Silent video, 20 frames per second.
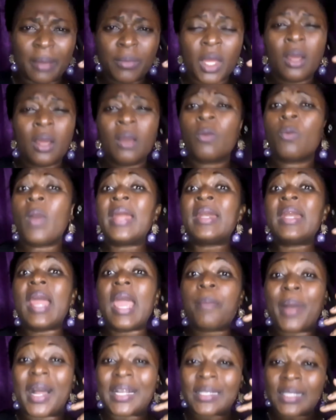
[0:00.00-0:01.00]
when a
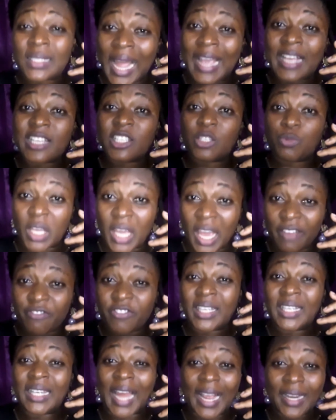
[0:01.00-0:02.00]
partner is
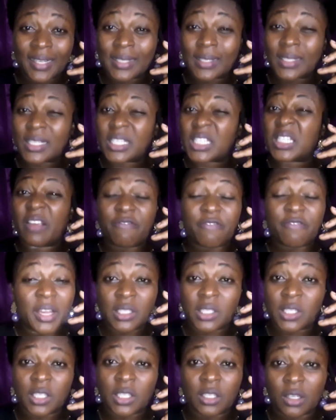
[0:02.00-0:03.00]
behaving like this it's a very
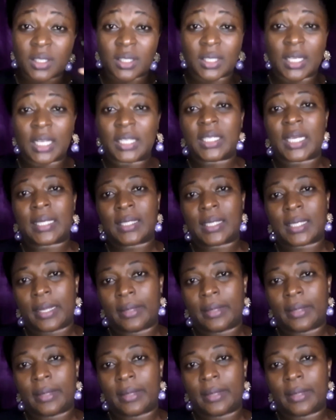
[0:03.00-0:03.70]
serious danger sign